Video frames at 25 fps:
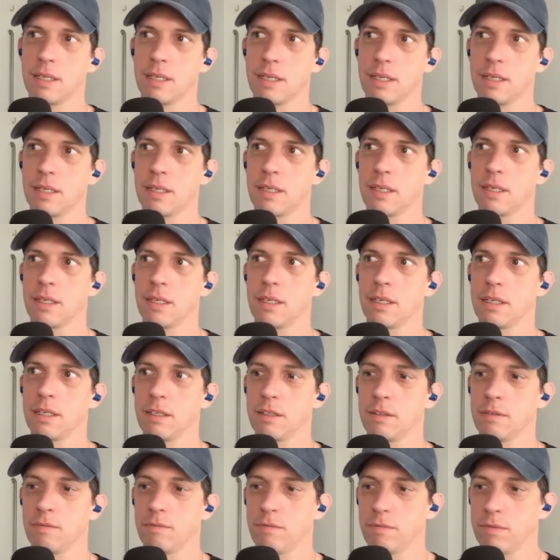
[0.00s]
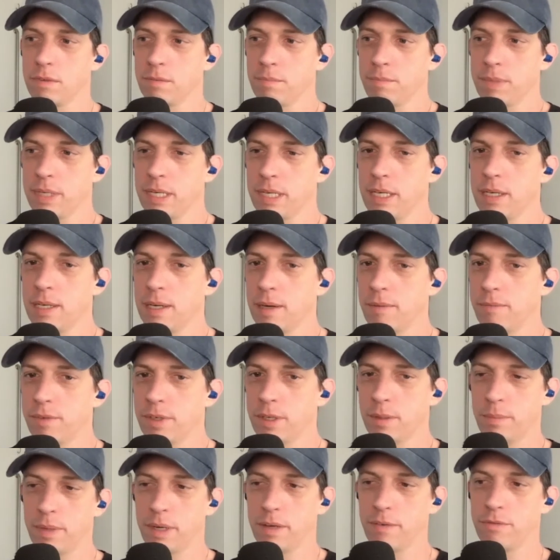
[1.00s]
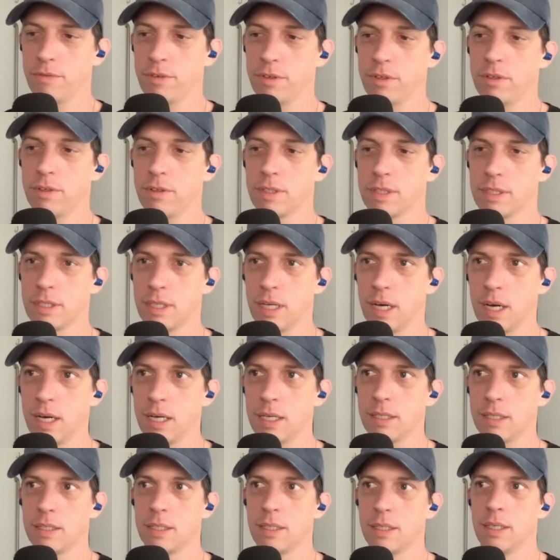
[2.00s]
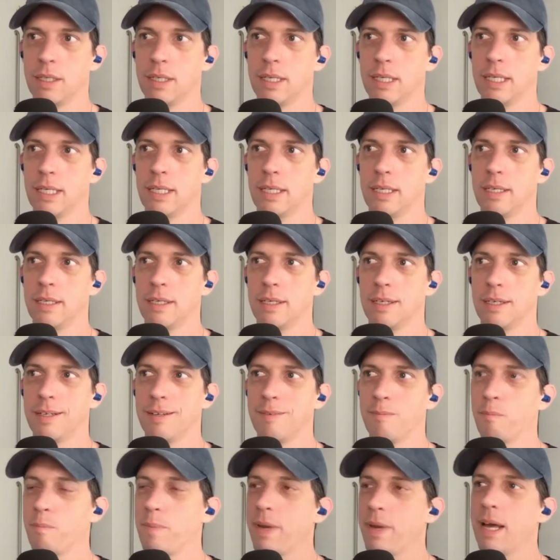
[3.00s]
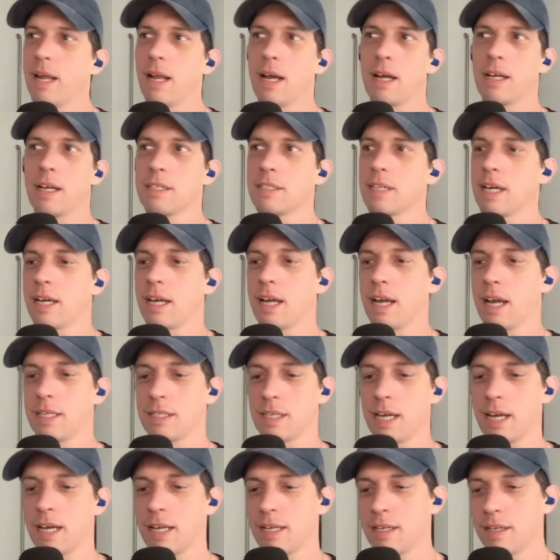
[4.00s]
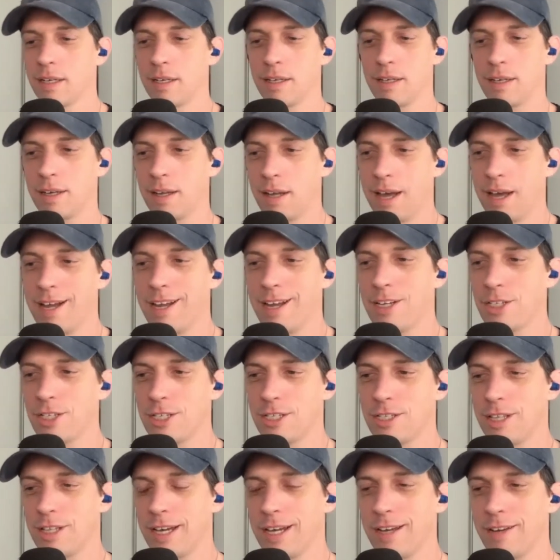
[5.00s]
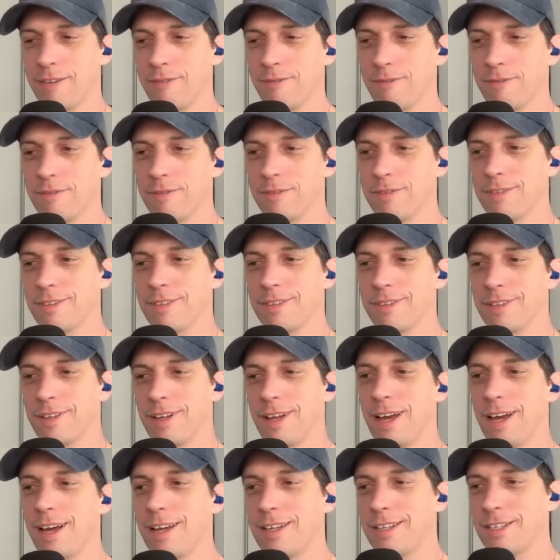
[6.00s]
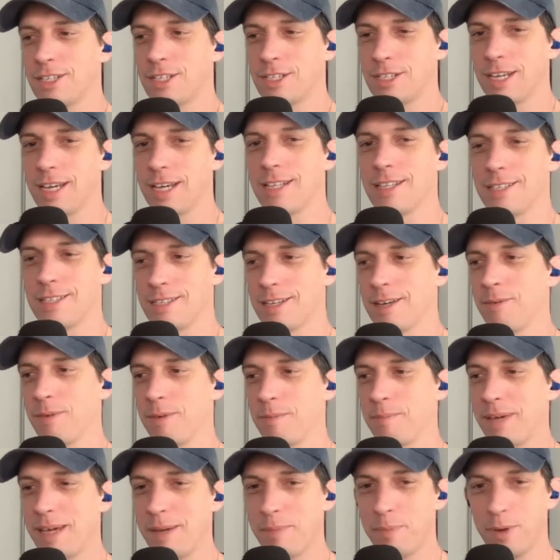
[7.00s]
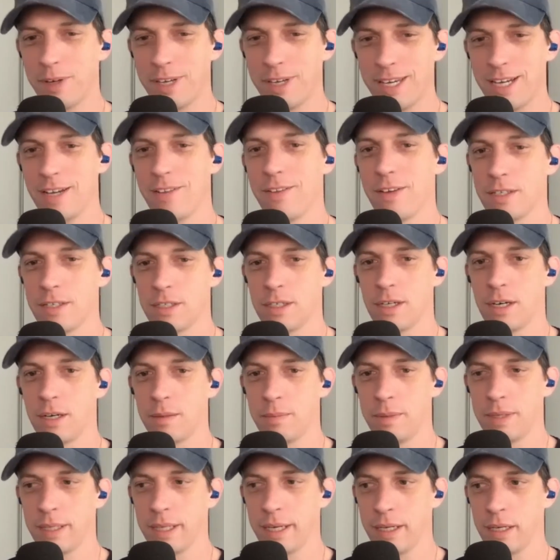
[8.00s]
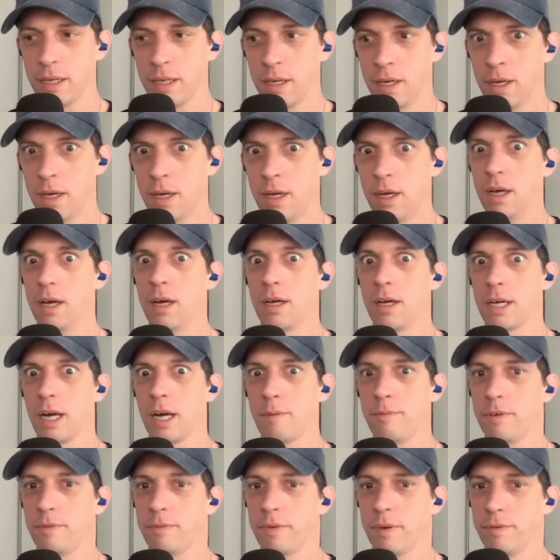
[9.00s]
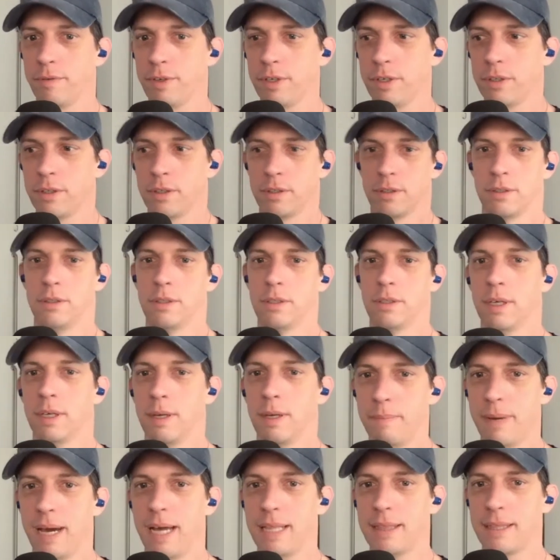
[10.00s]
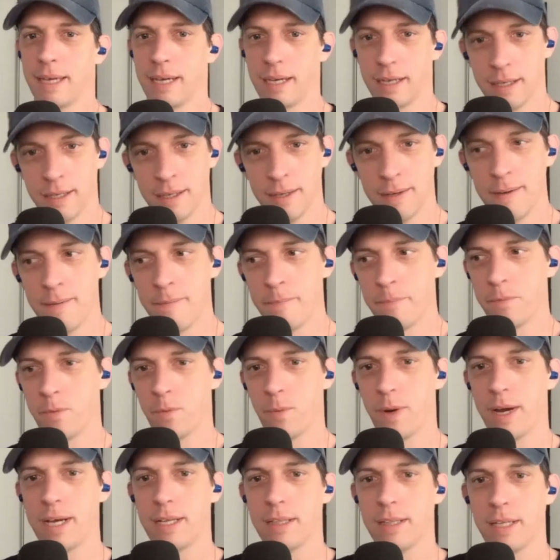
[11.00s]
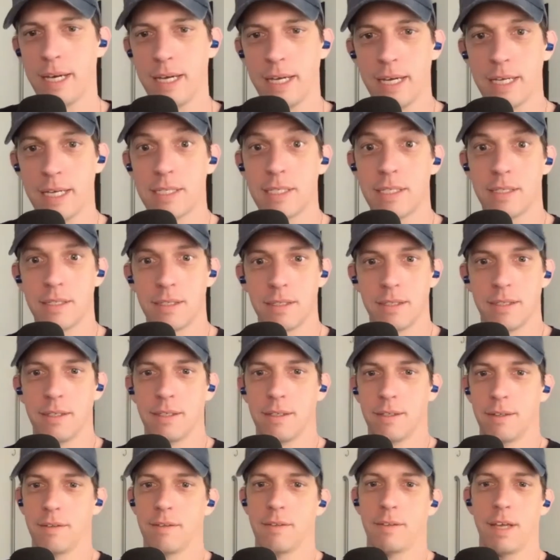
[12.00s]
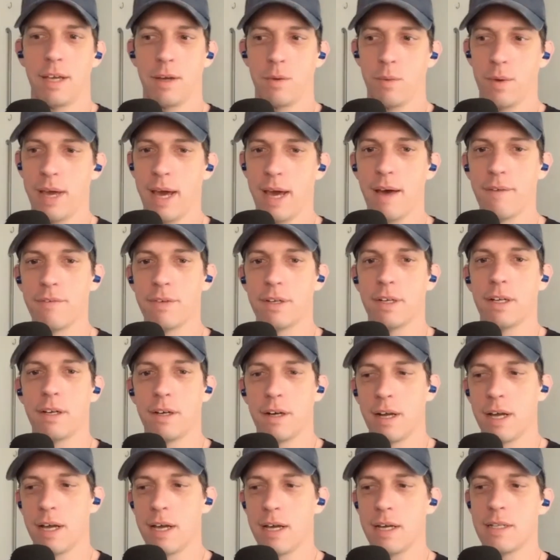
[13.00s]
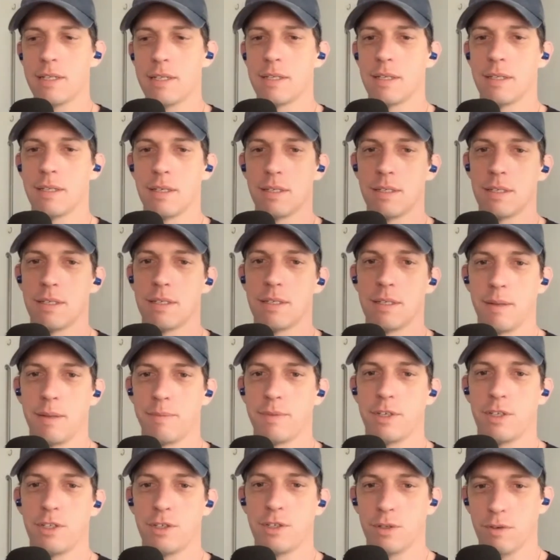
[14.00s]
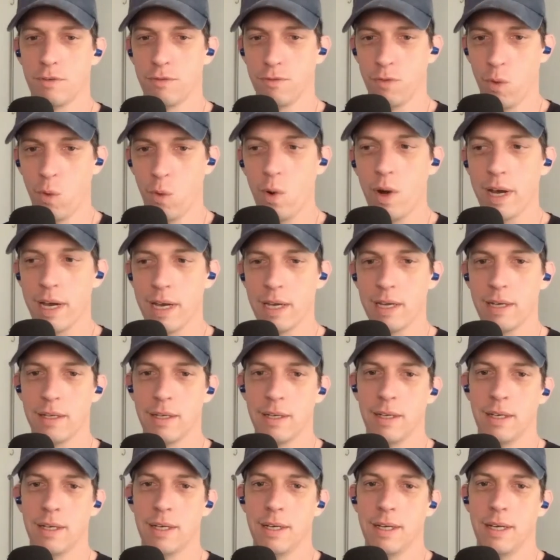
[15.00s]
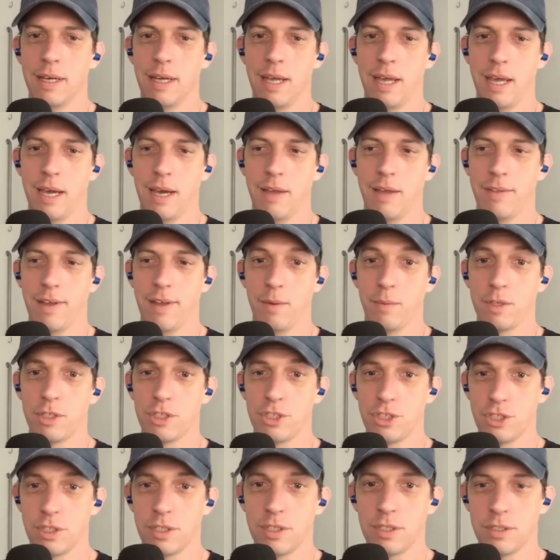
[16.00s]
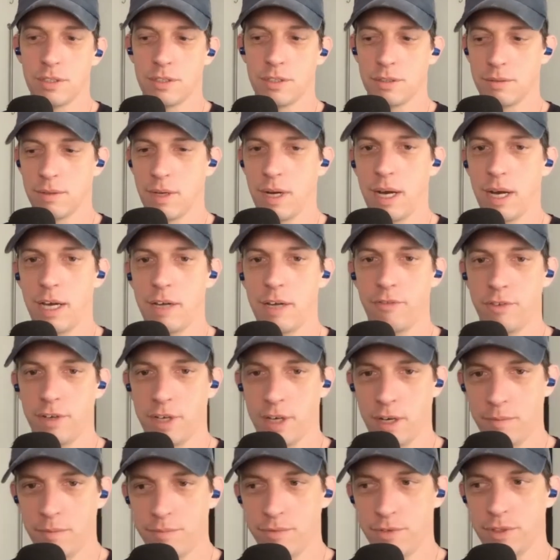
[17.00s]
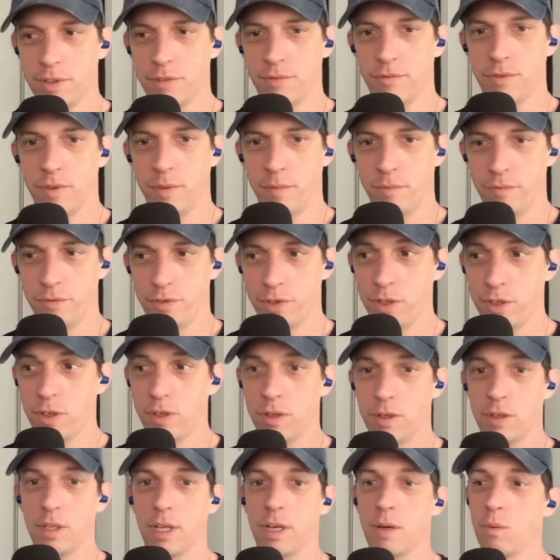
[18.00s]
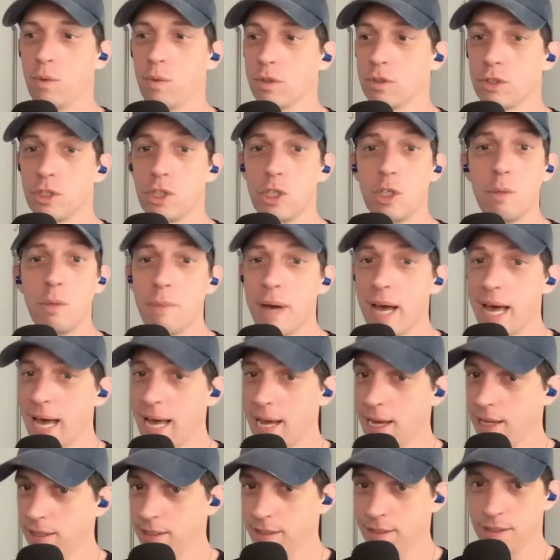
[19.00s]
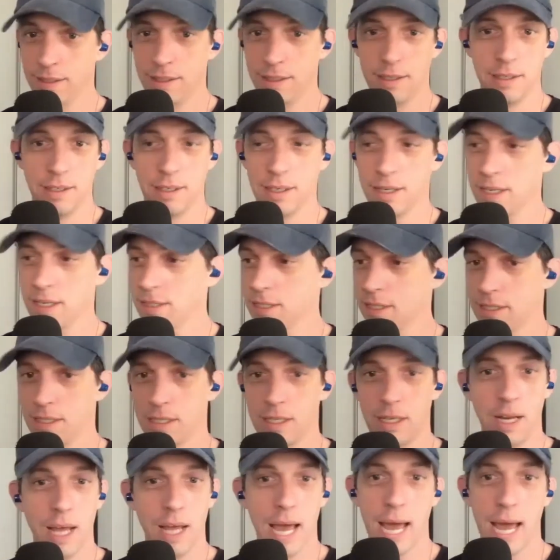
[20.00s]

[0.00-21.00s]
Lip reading: like, being comforted by food is not, man, because I can just like sense that when people hear this, they're going to be like, oh, comfort from food, bad thing, right? Like it's like we have it in our heads that this is something to avoid and that we shouldn't derive comfort from food. Like, well, too bad, because it's going to